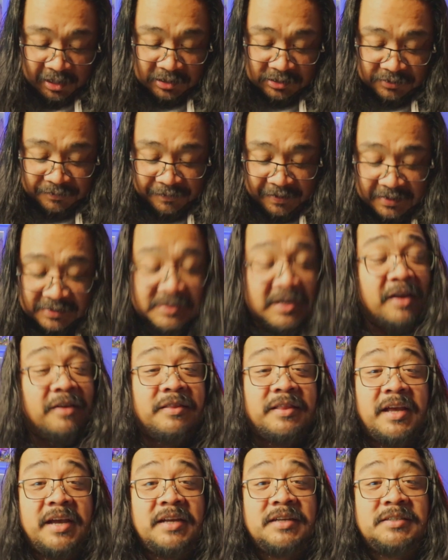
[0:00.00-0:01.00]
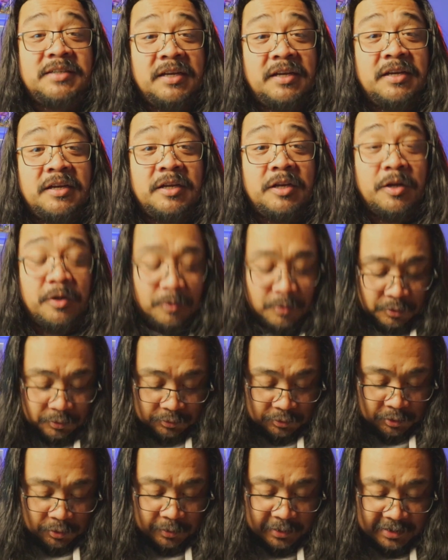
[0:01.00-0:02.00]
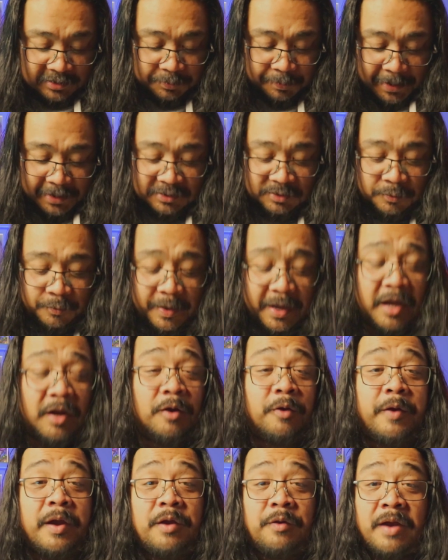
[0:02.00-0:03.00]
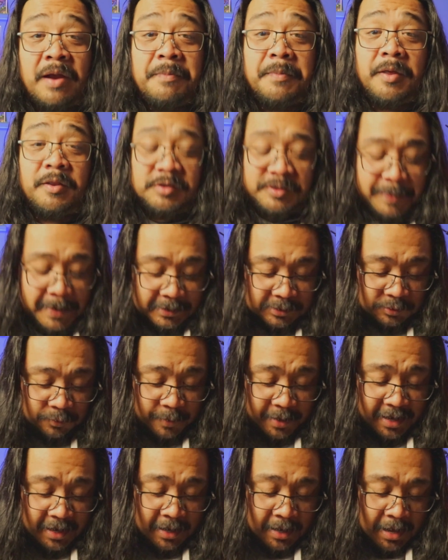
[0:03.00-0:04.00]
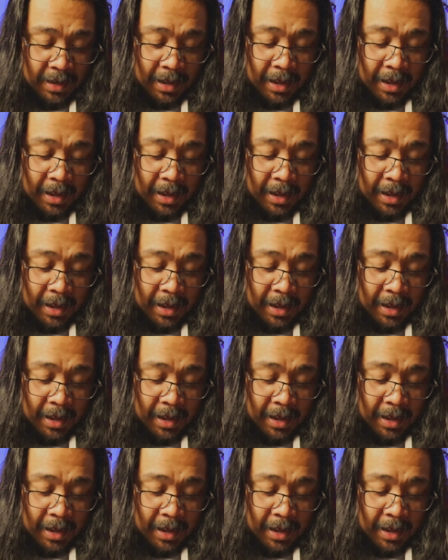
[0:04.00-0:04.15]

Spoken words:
she finds out that, you know, her Lola's passed away, her great-grandmother's passed away,